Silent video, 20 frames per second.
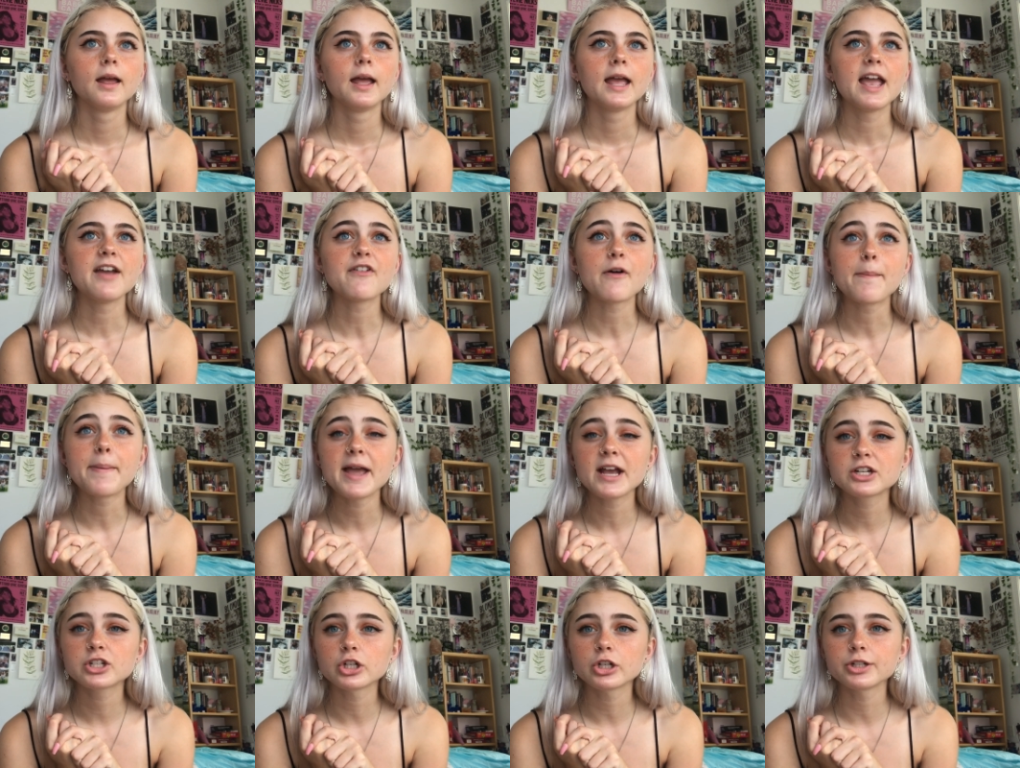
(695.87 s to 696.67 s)
If a
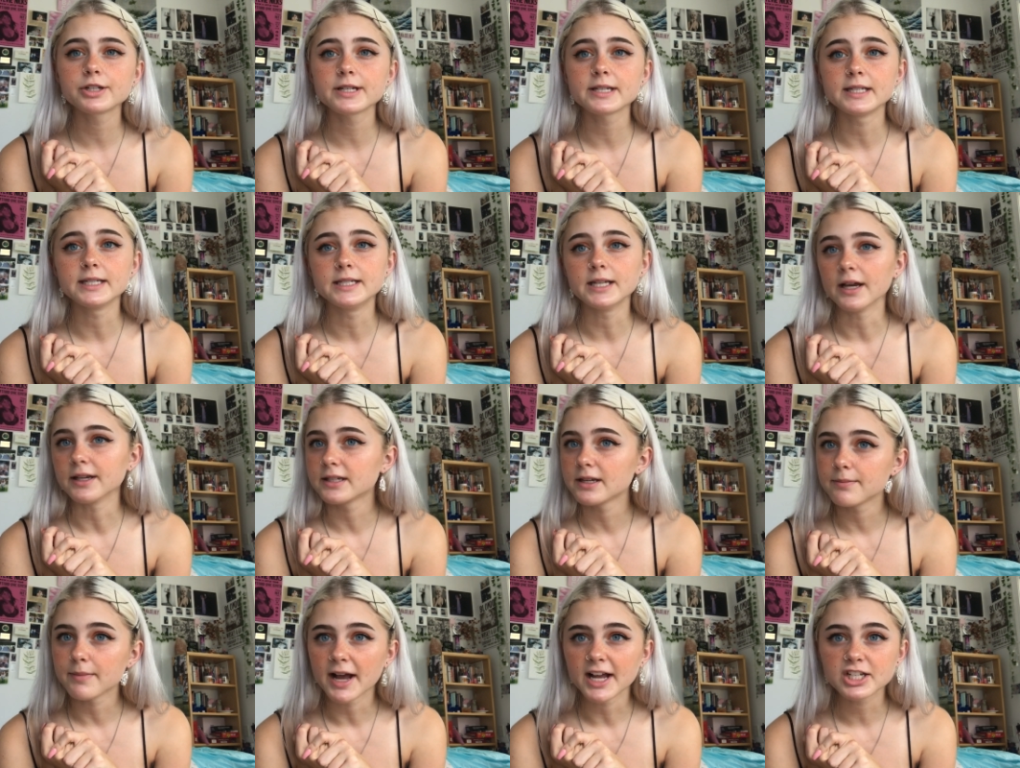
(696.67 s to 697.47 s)
picture just
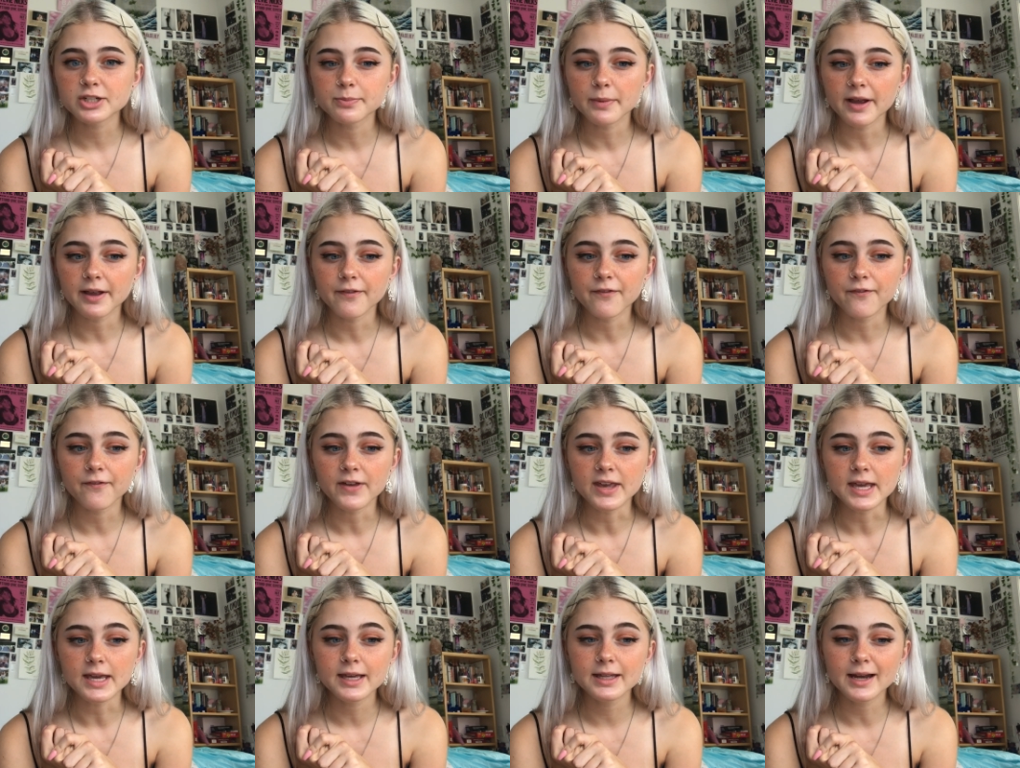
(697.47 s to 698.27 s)
doesn't match my
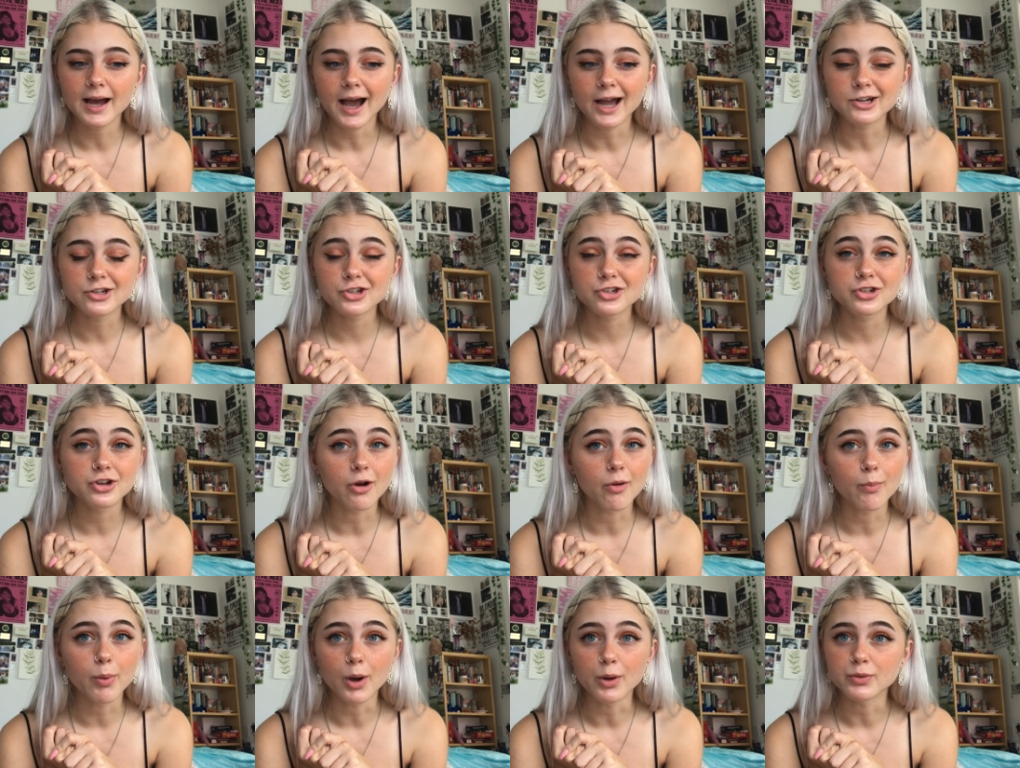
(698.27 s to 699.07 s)
feed, I just
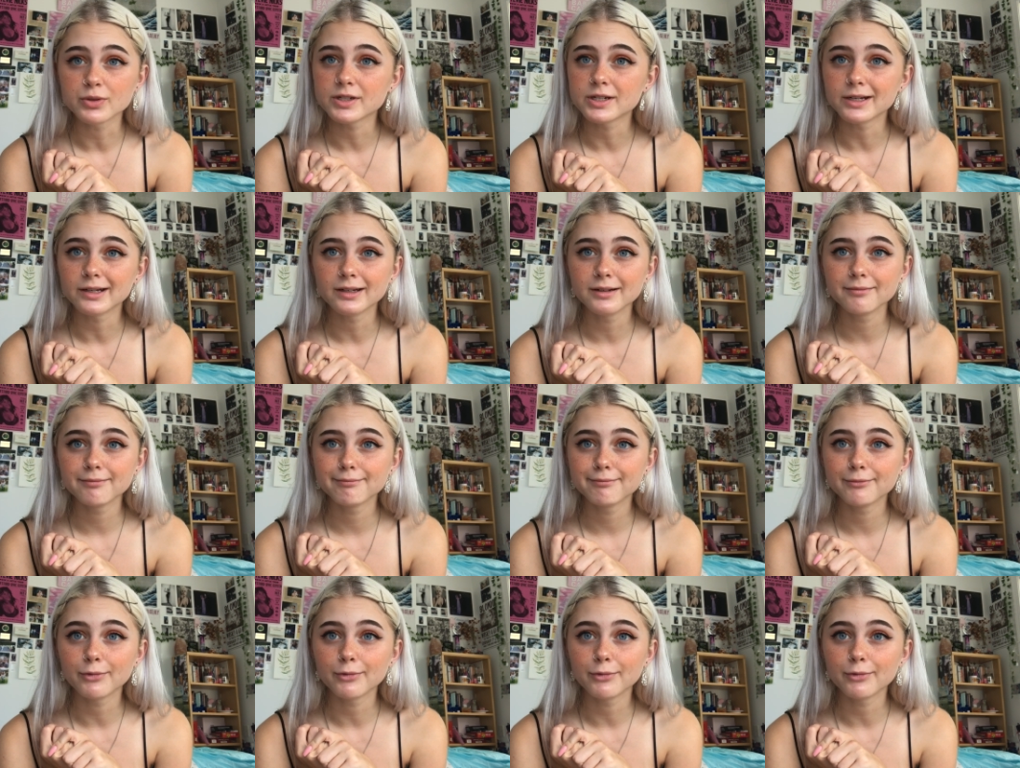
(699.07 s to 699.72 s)
don't post it,